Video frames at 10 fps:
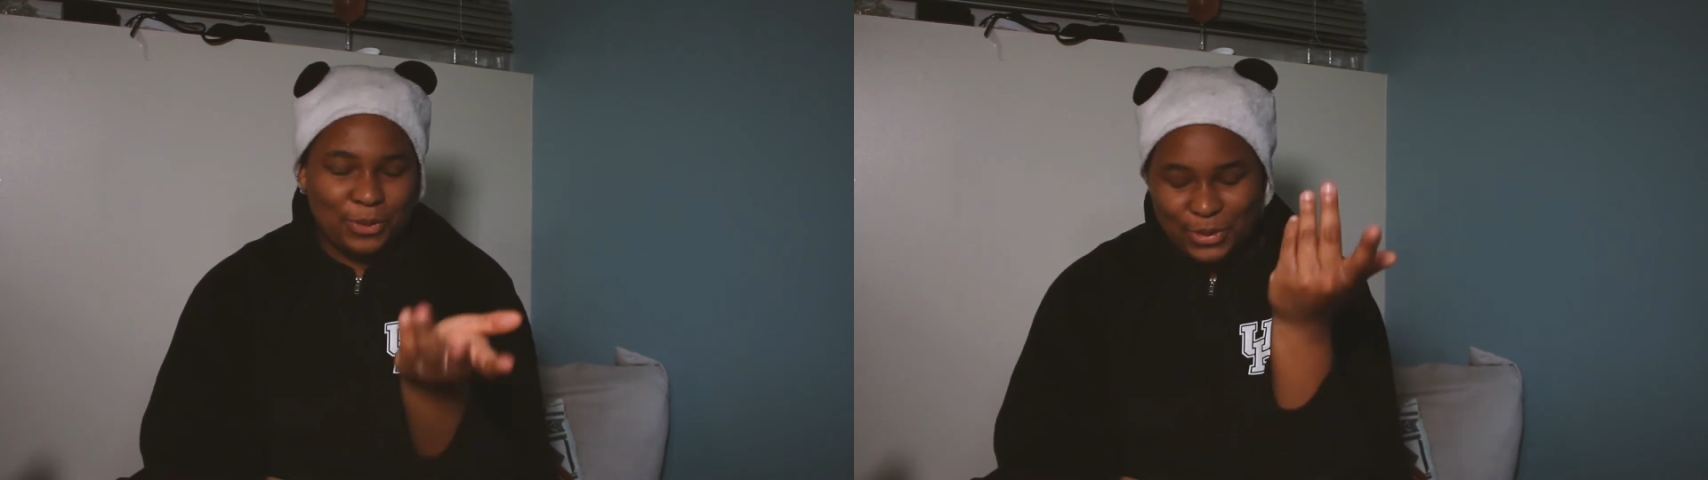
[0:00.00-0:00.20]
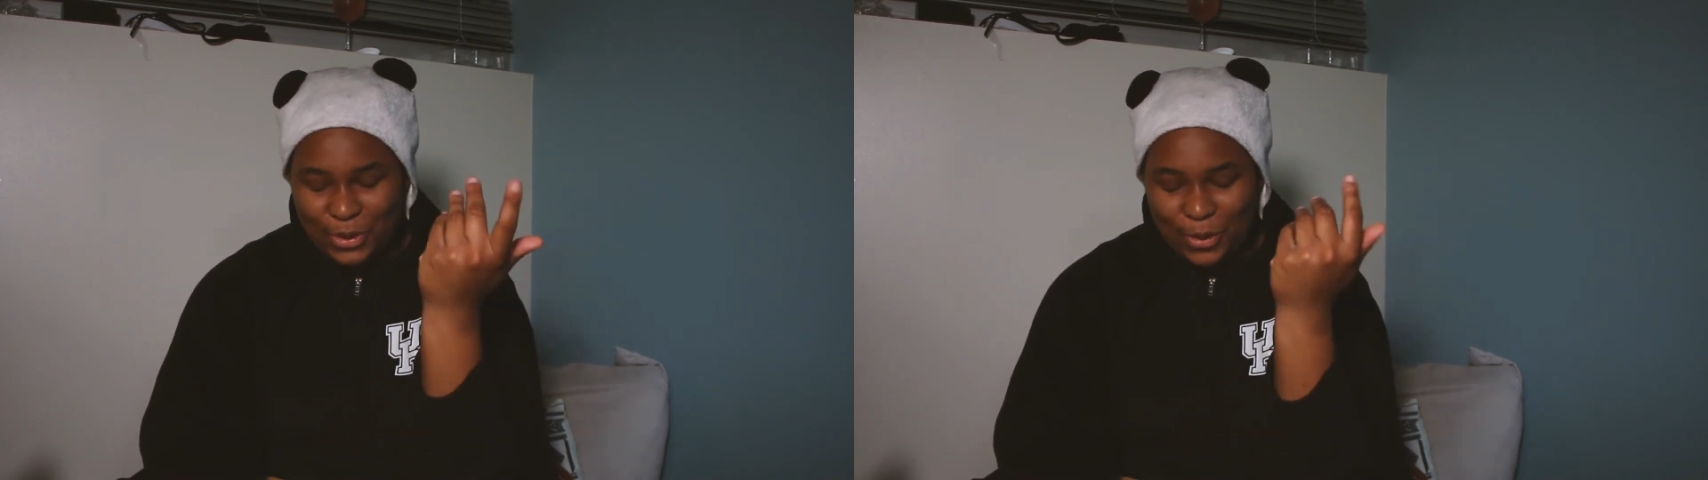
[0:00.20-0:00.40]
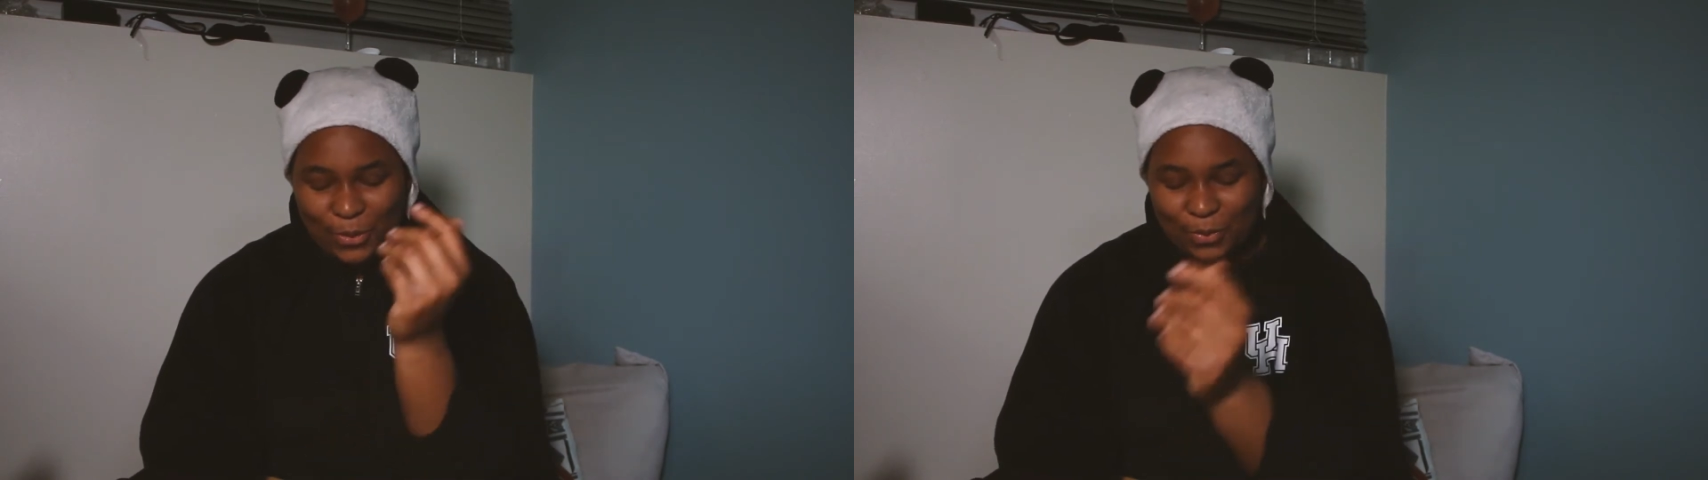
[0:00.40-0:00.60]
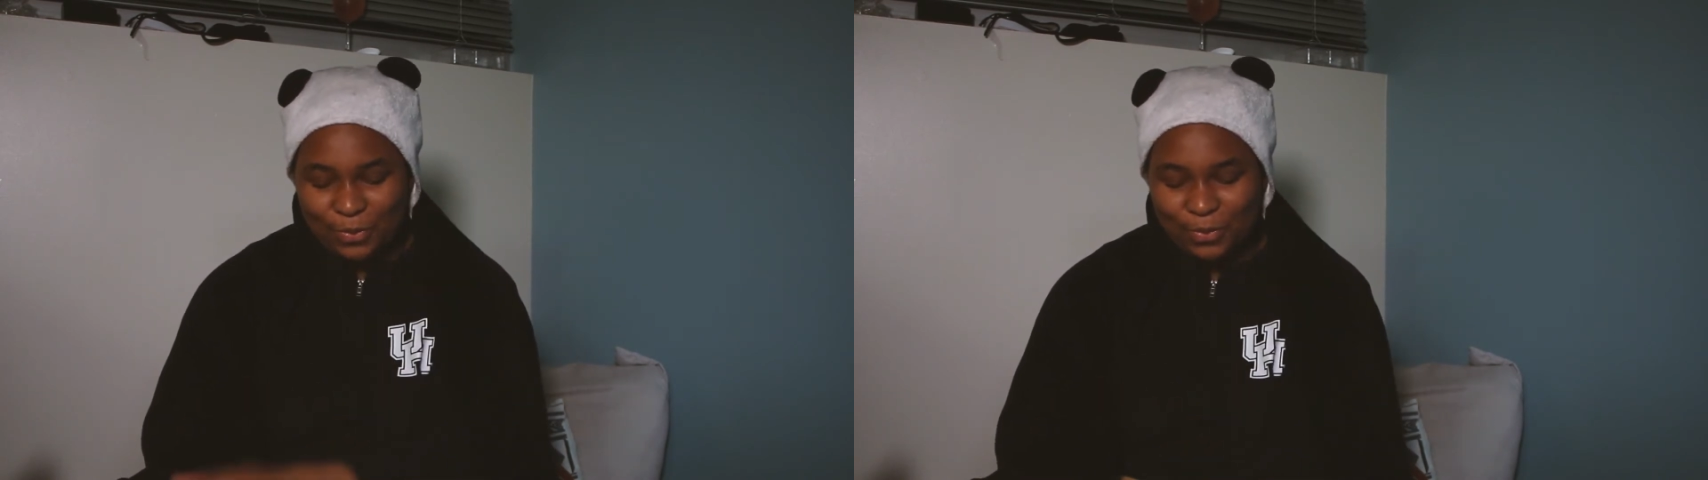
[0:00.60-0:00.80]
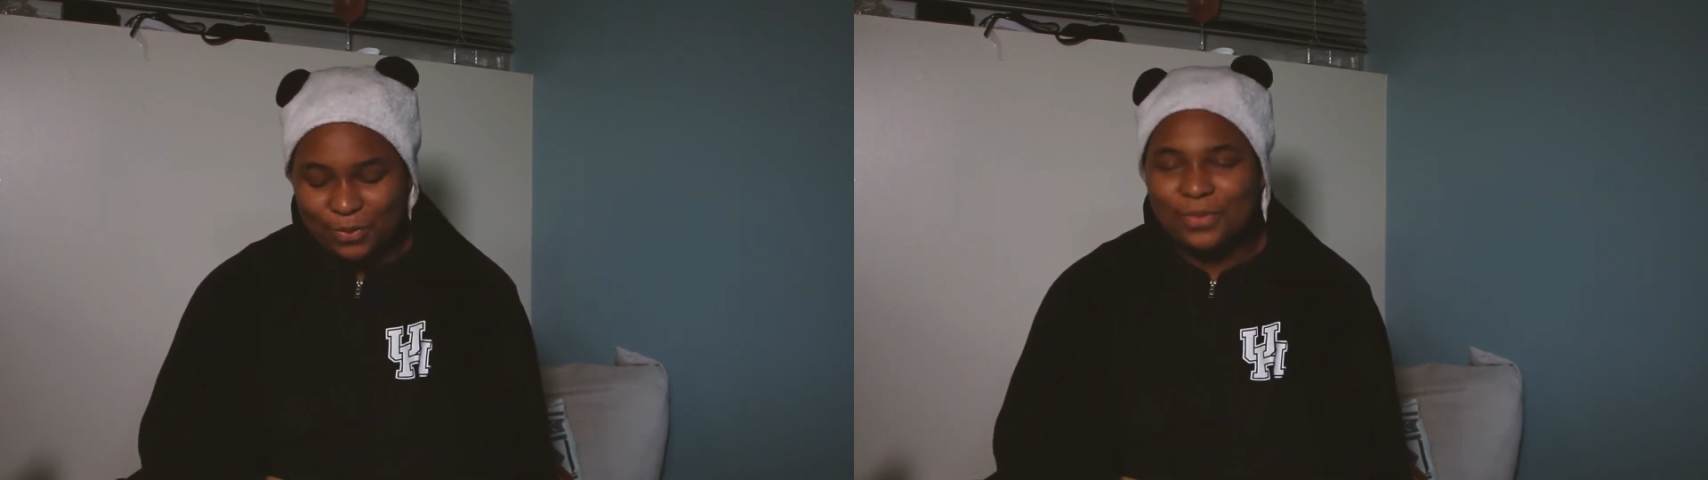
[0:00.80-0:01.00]
so
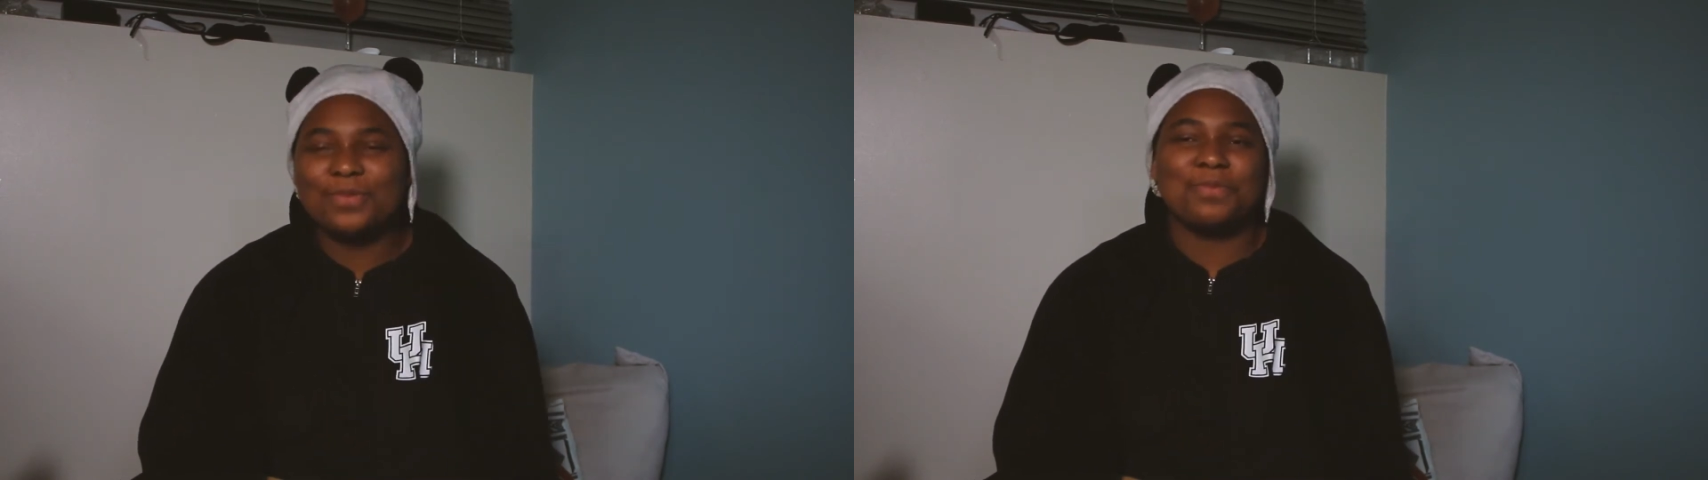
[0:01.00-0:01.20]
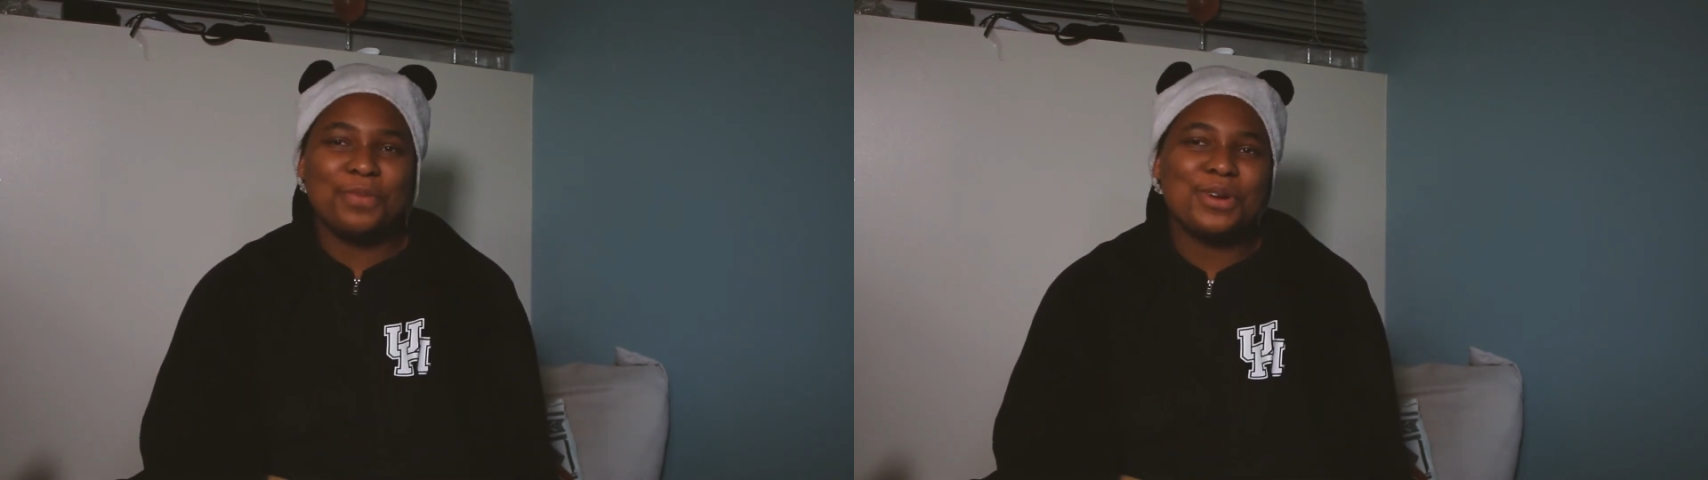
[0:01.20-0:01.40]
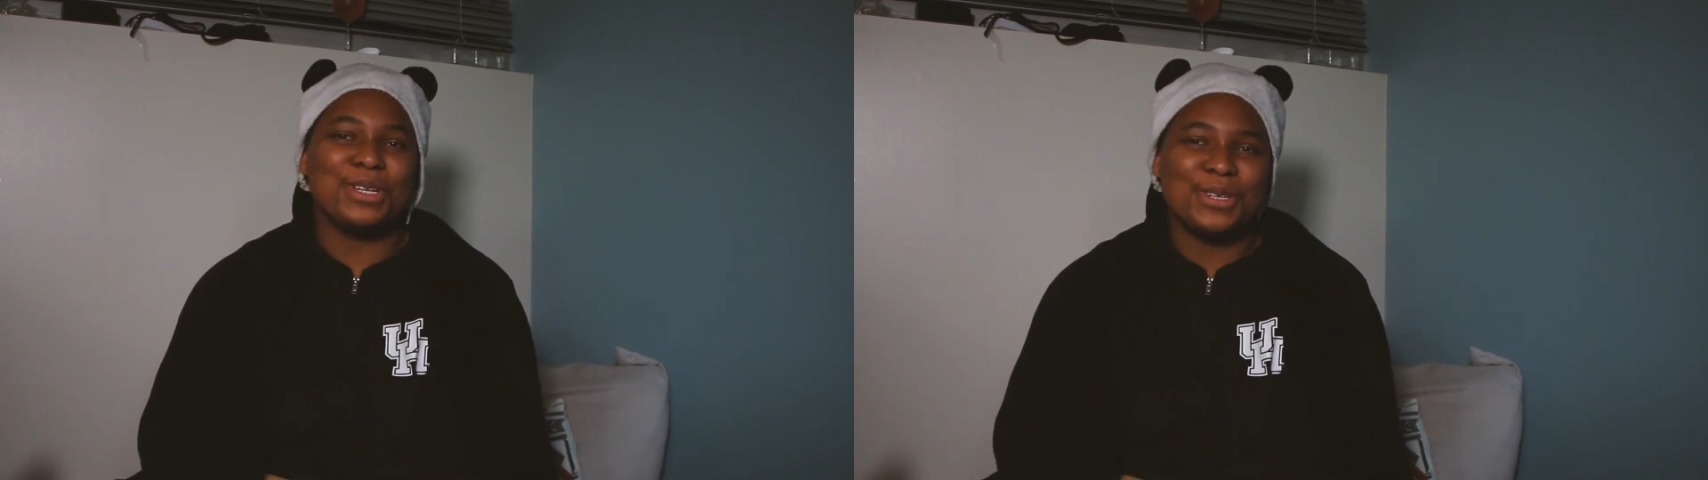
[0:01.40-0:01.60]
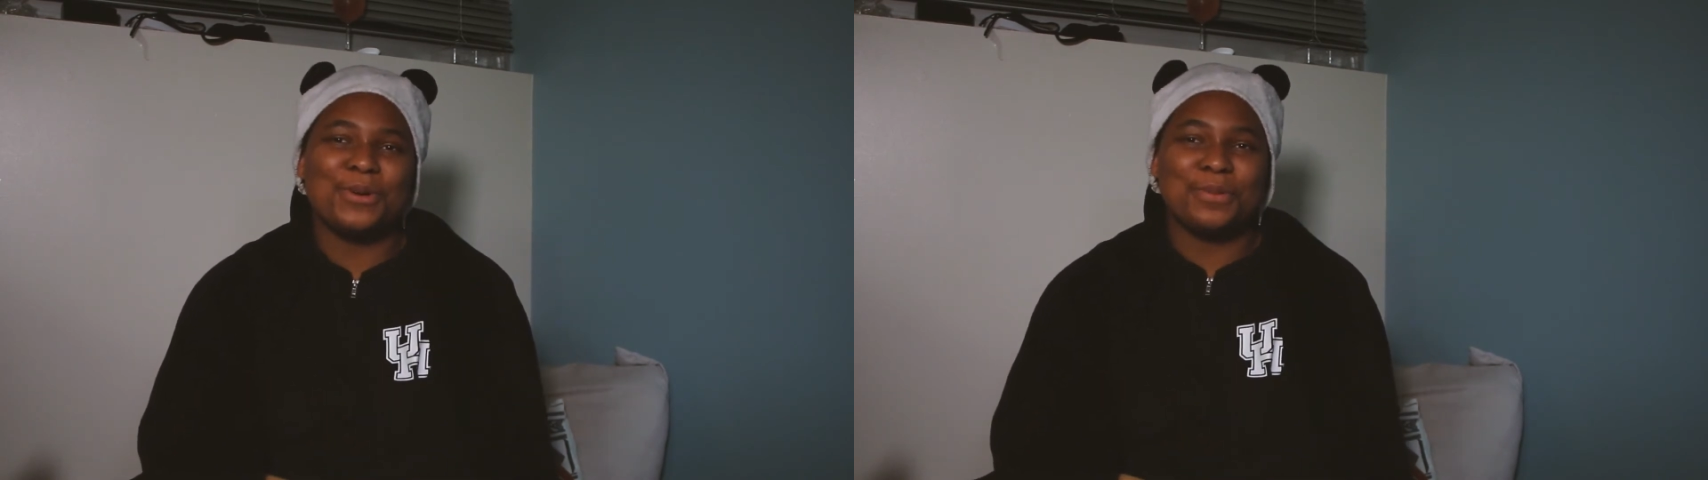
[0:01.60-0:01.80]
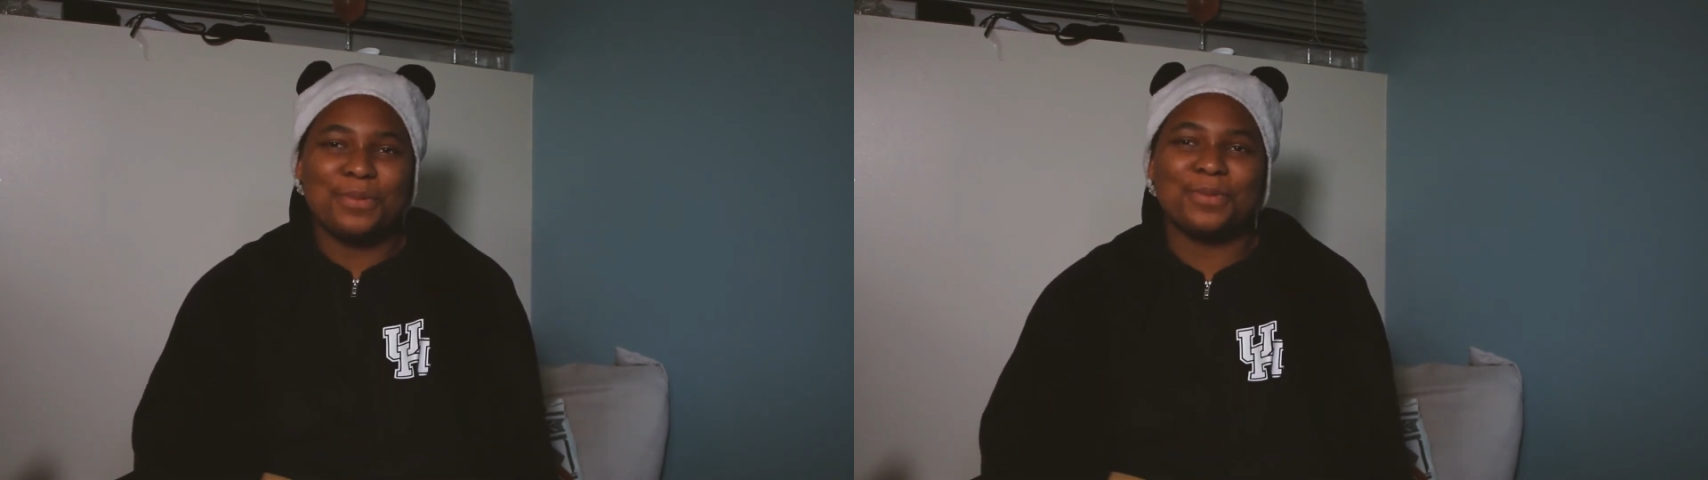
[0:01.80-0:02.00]
pretty dope.